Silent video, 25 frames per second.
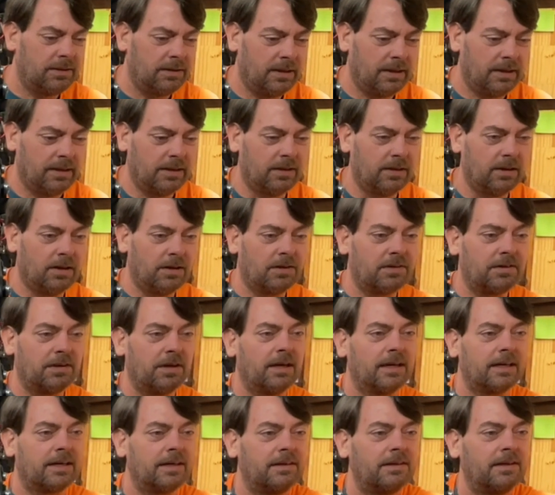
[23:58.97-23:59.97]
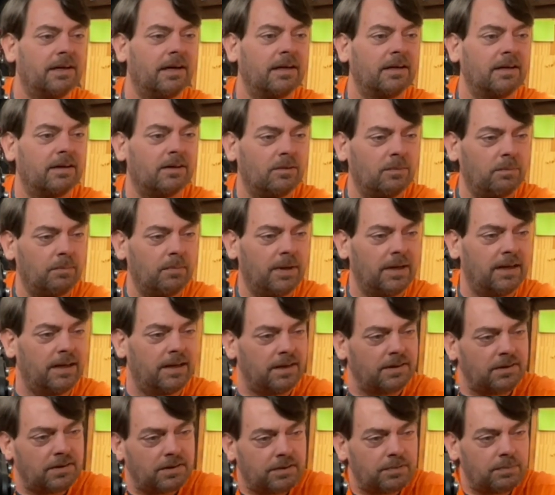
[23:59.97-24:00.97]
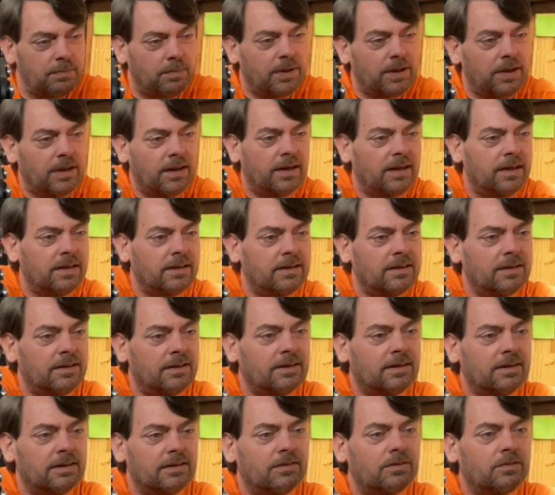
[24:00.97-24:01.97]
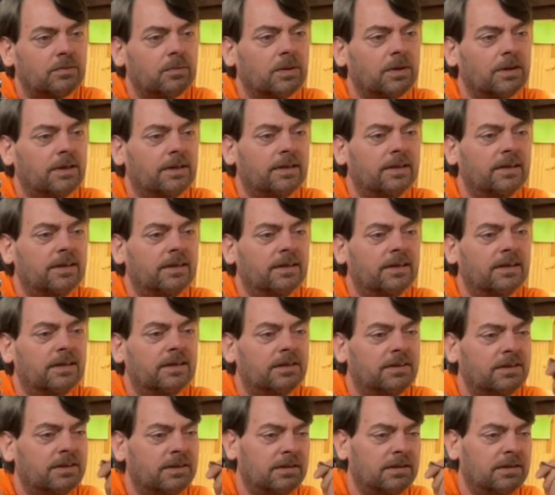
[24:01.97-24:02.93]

it looks like a tangled mess, but that's what it is